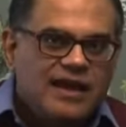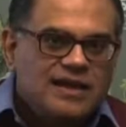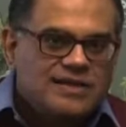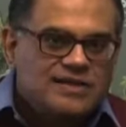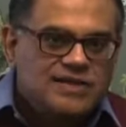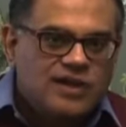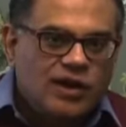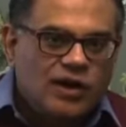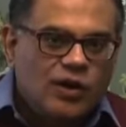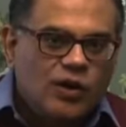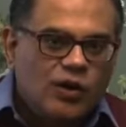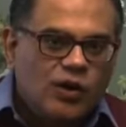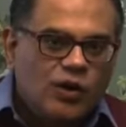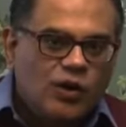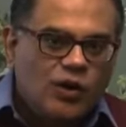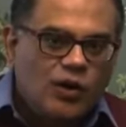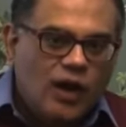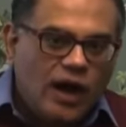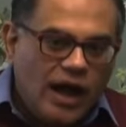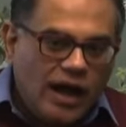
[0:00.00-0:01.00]

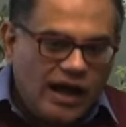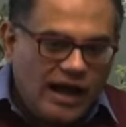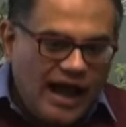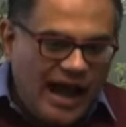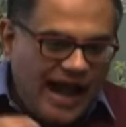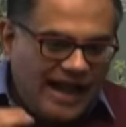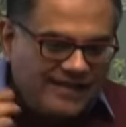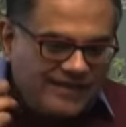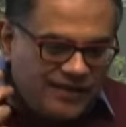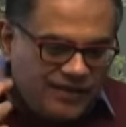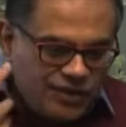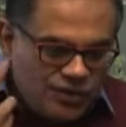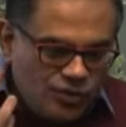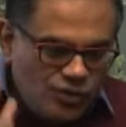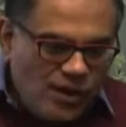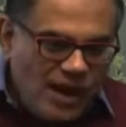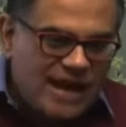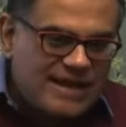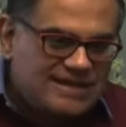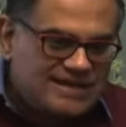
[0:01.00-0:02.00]
So, and the
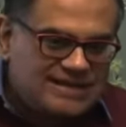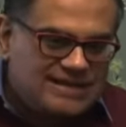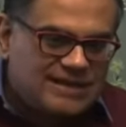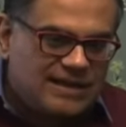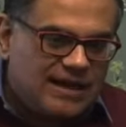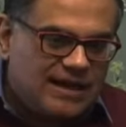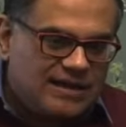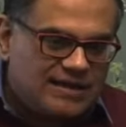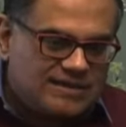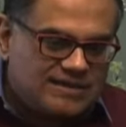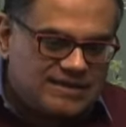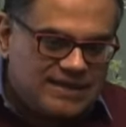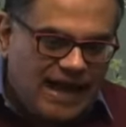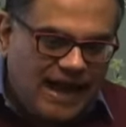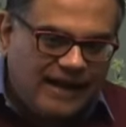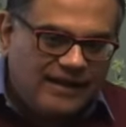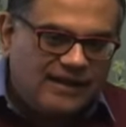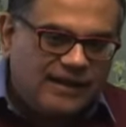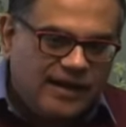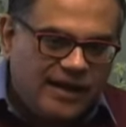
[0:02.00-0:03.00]
US,
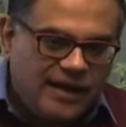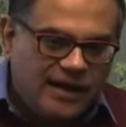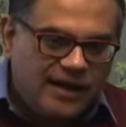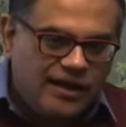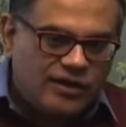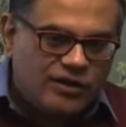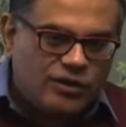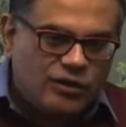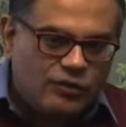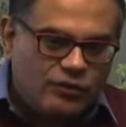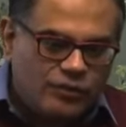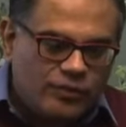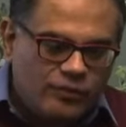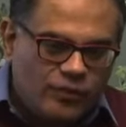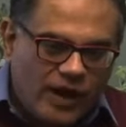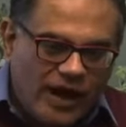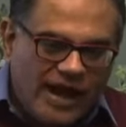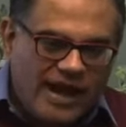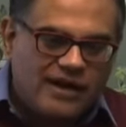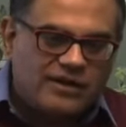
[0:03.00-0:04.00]
sadly, you know,
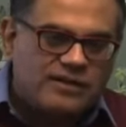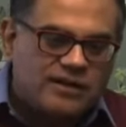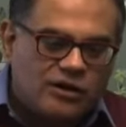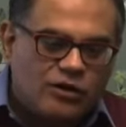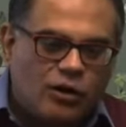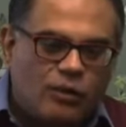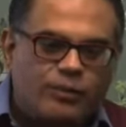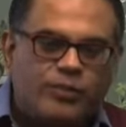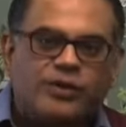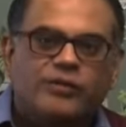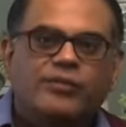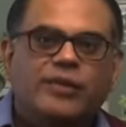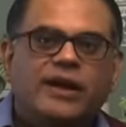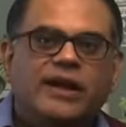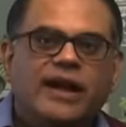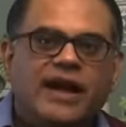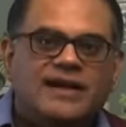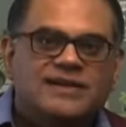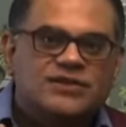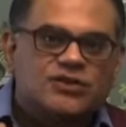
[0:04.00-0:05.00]
why the corporate
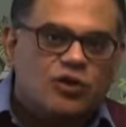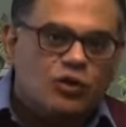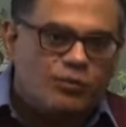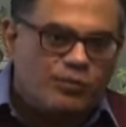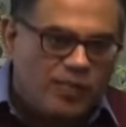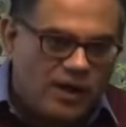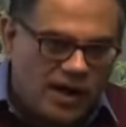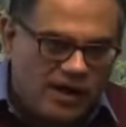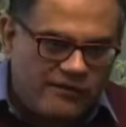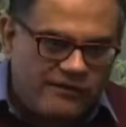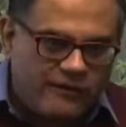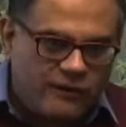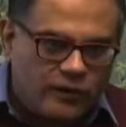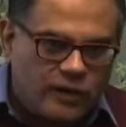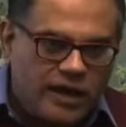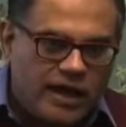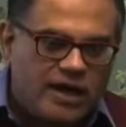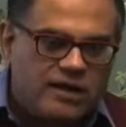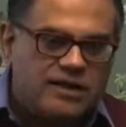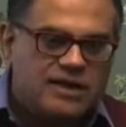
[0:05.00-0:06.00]
media is so powerful
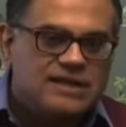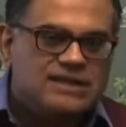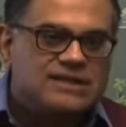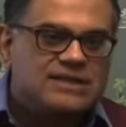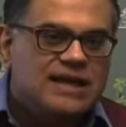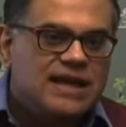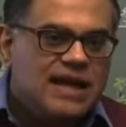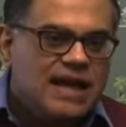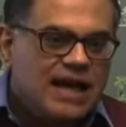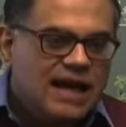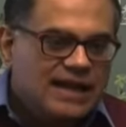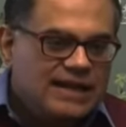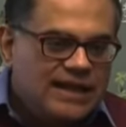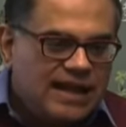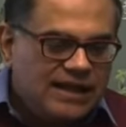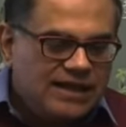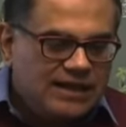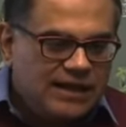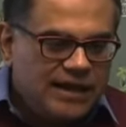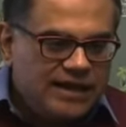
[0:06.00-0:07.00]
here is
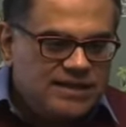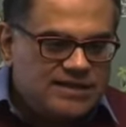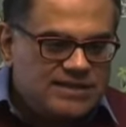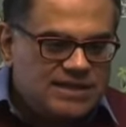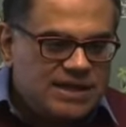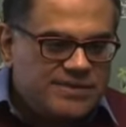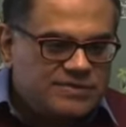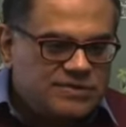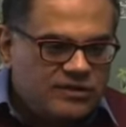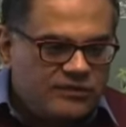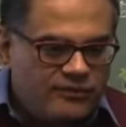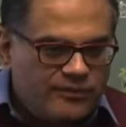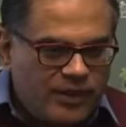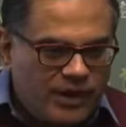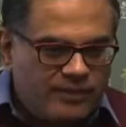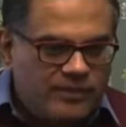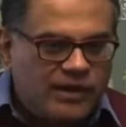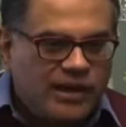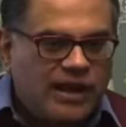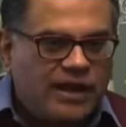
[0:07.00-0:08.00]
that in terms of
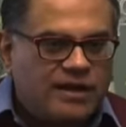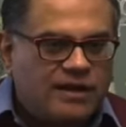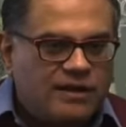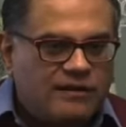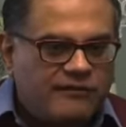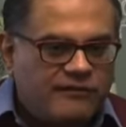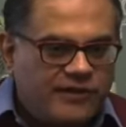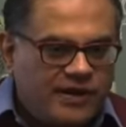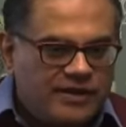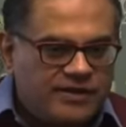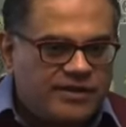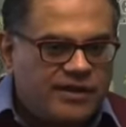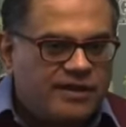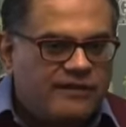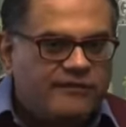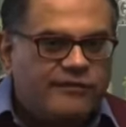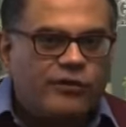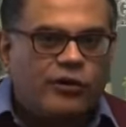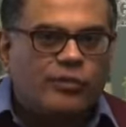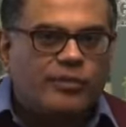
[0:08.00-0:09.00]
public
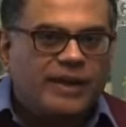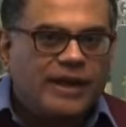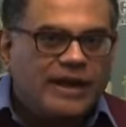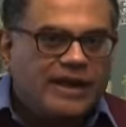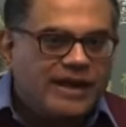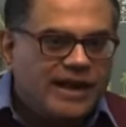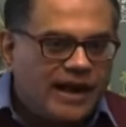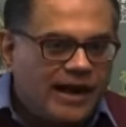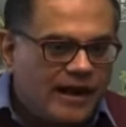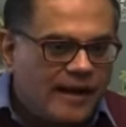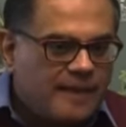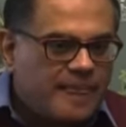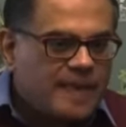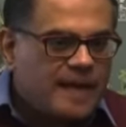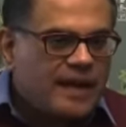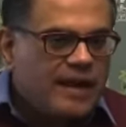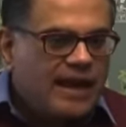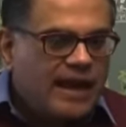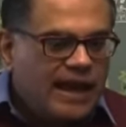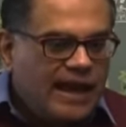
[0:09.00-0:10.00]
funding for media,
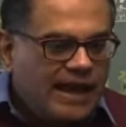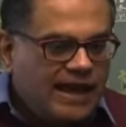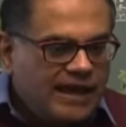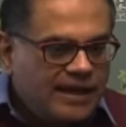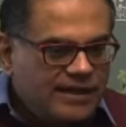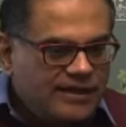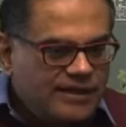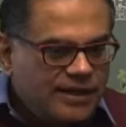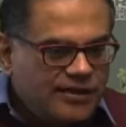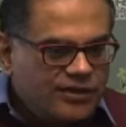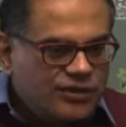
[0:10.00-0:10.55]
the